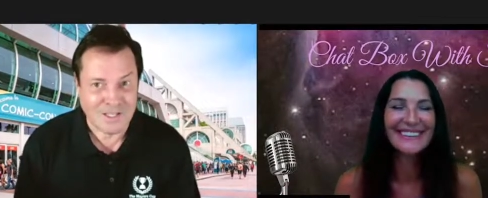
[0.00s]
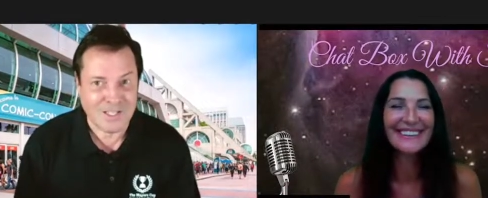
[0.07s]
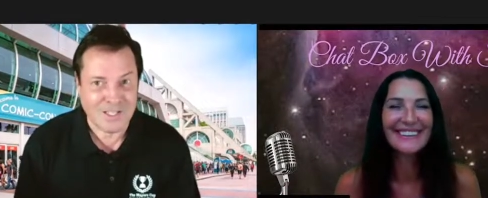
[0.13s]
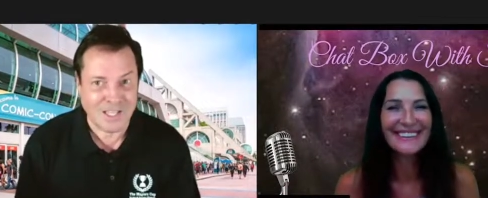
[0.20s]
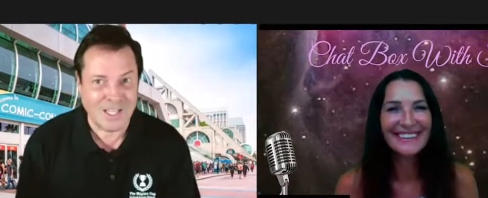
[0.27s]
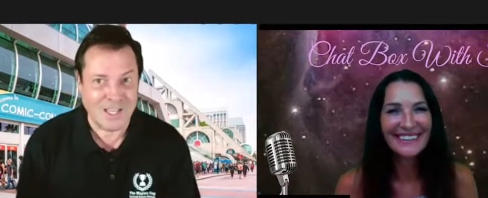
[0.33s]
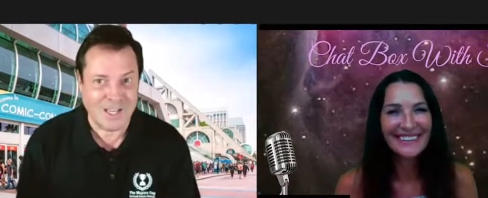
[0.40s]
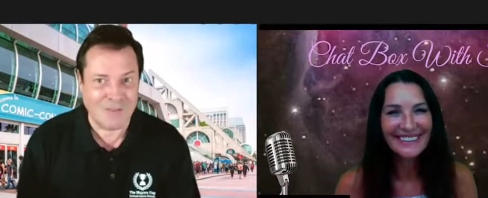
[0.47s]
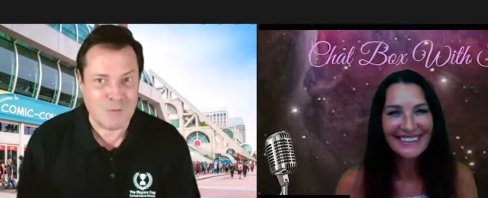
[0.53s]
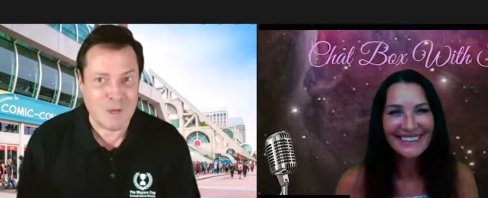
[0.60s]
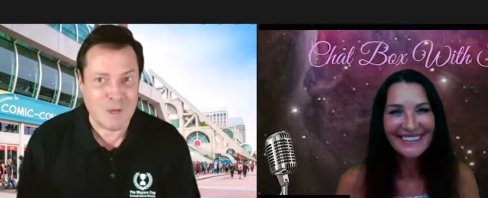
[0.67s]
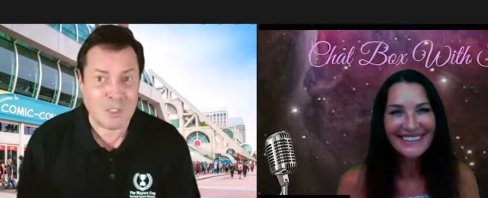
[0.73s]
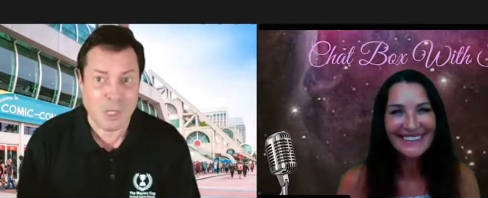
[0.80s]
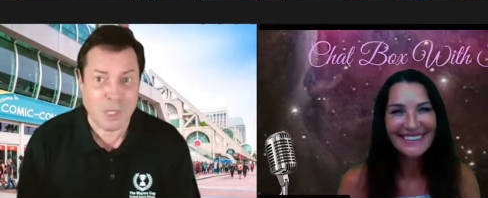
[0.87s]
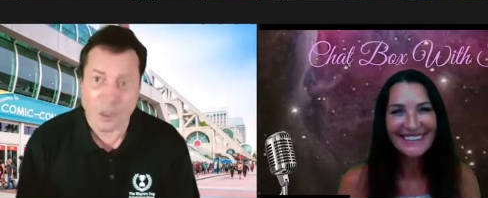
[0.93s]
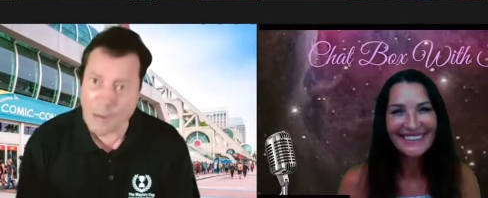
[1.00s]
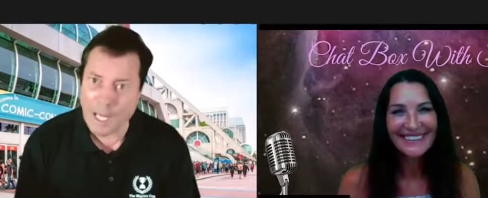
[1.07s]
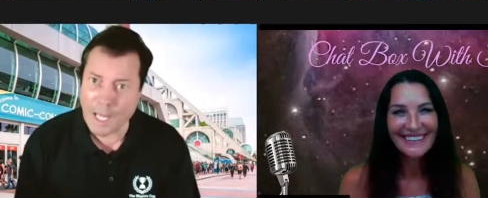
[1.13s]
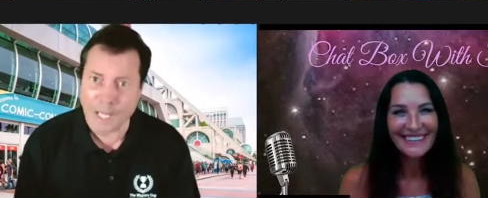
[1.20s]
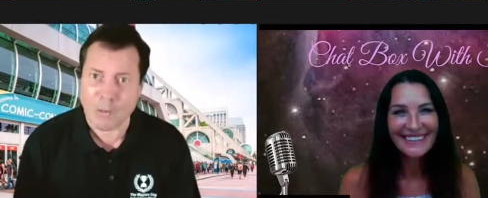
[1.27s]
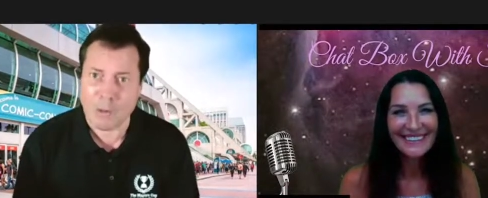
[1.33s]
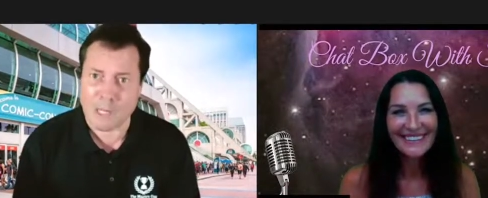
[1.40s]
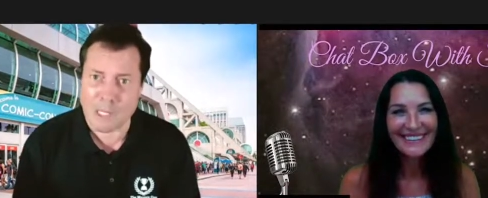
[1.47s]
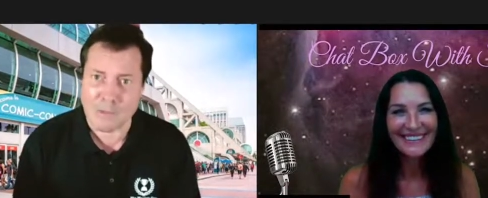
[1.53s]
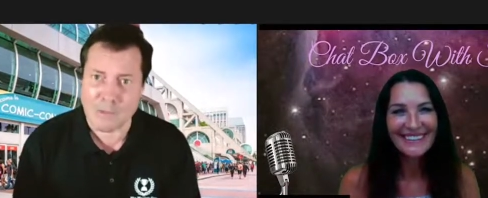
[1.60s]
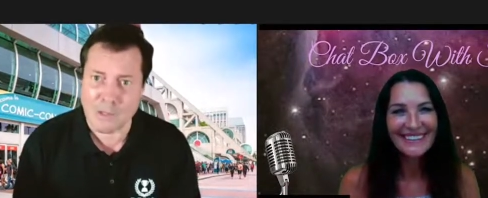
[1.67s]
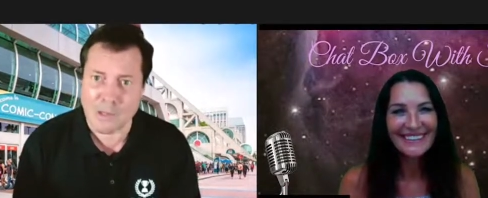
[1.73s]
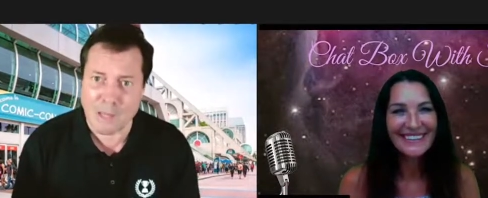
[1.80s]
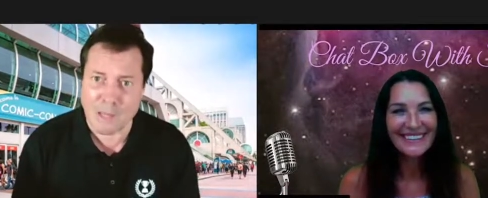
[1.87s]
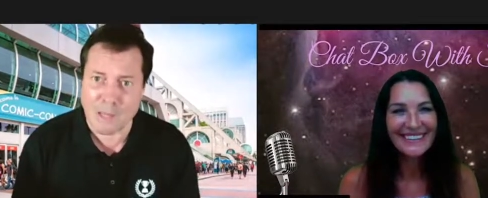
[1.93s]
Speaker 1: then everybody's going to, hey, what happened to
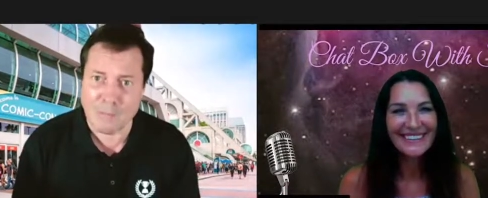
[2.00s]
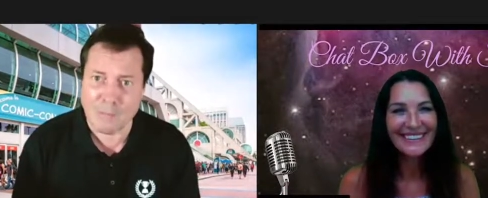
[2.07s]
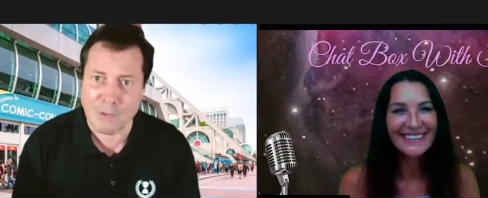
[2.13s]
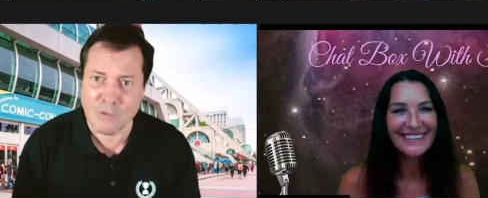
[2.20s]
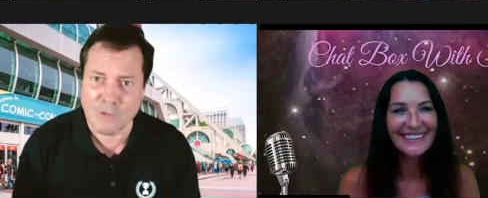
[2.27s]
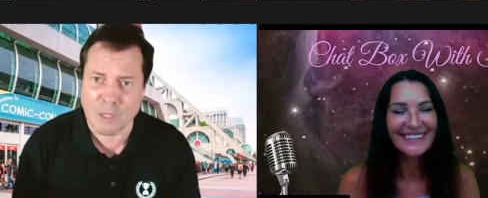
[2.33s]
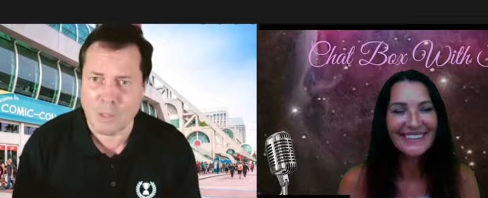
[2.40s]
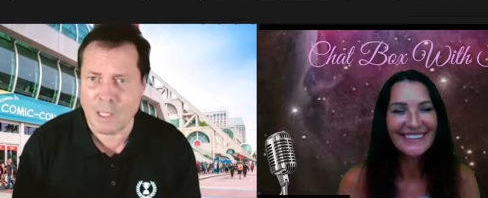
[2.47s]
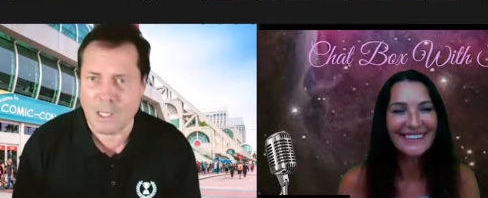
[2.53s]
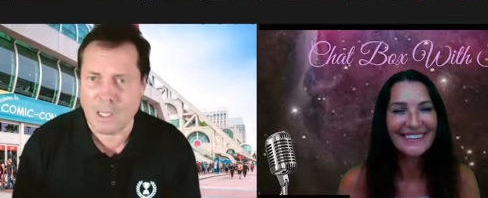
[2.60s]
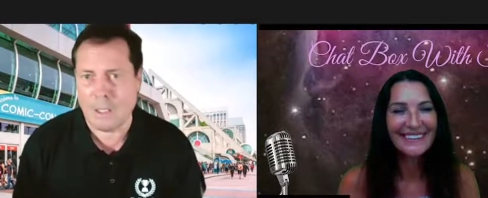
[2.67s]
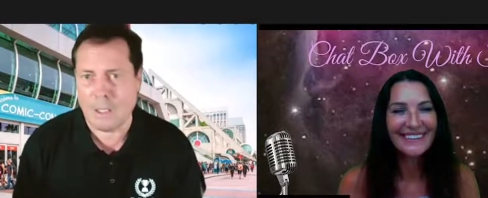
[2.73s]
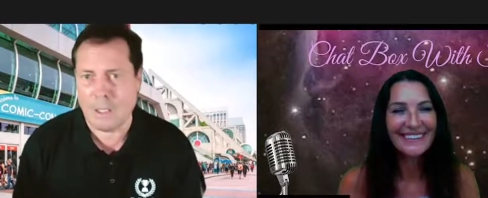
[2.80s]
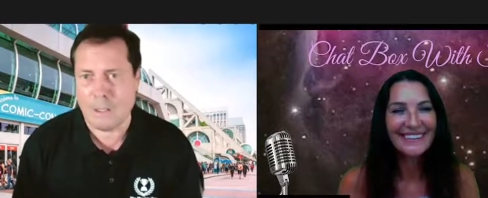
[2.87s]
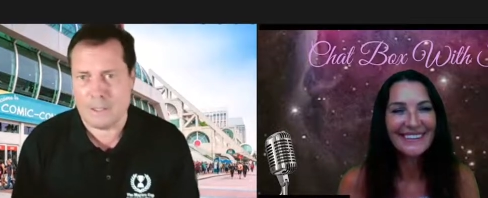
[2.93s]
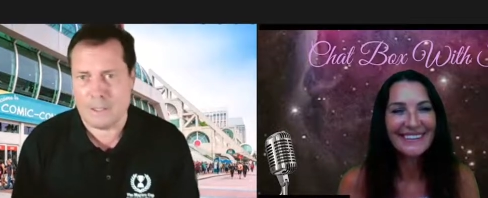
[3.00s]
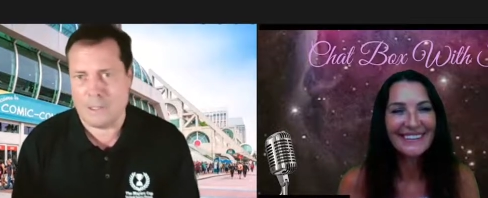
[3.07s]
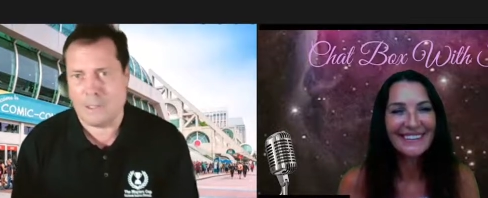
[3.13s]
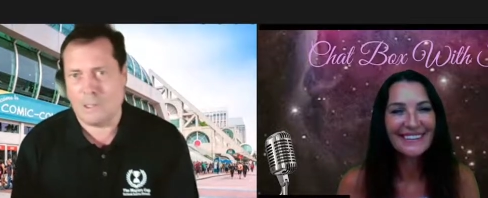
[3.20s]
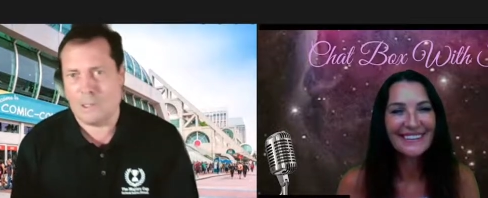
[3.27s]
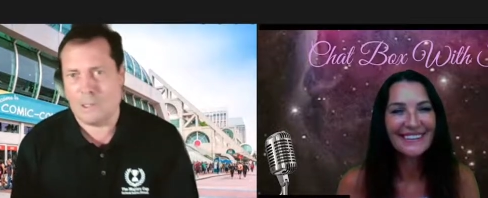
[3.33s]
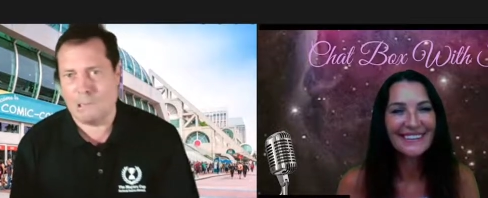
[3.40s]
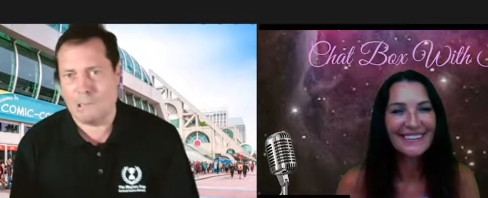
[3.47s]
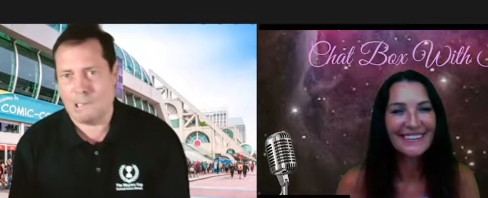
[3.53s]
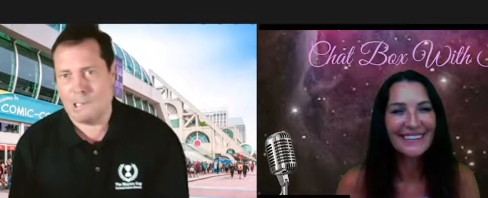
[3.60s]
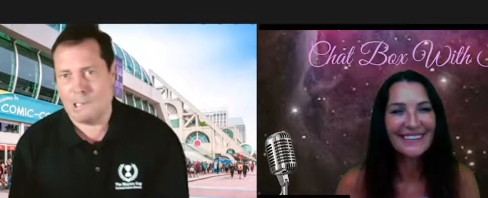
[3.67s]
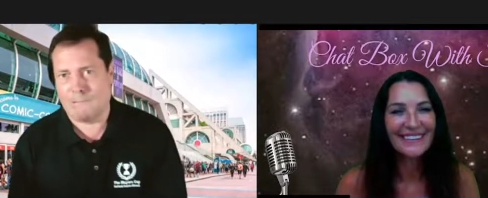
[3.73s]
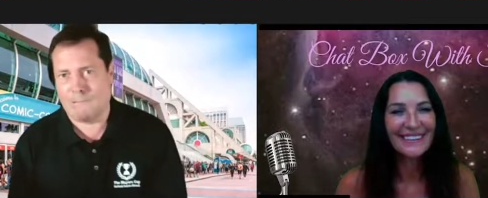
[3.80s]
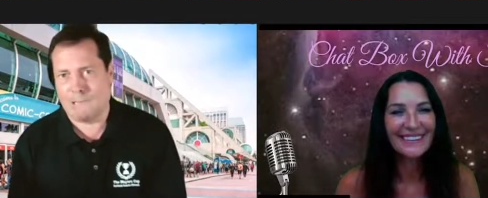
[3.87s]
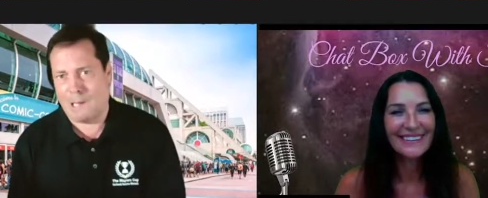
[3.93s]
that movie? Well, you know, it never
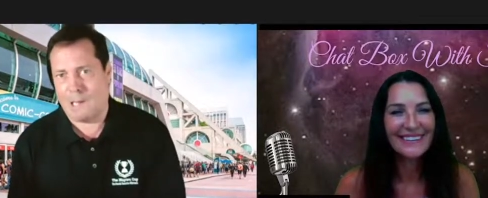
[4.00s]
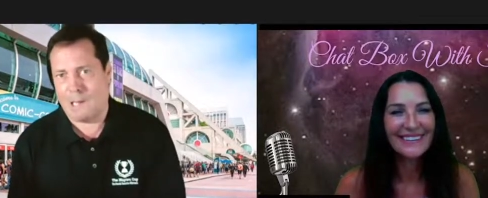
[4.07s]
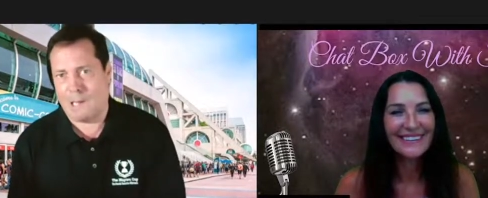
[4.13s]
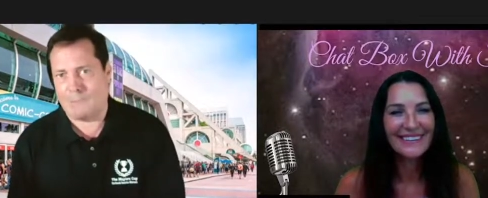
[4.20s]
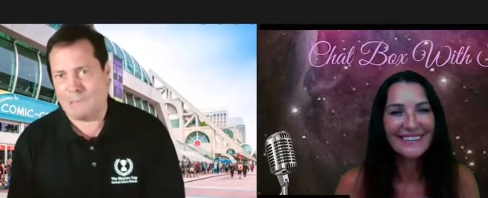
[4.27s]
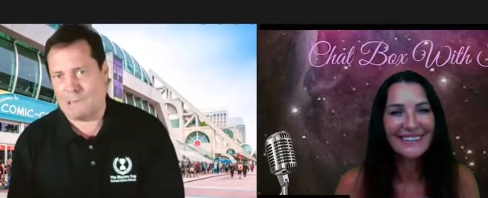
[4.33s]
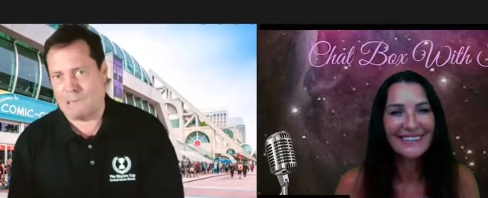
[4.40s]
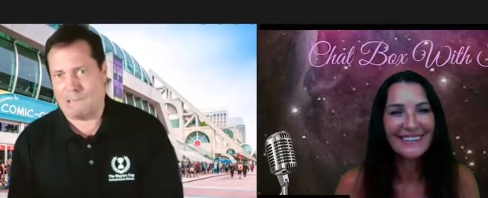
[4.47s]
happened.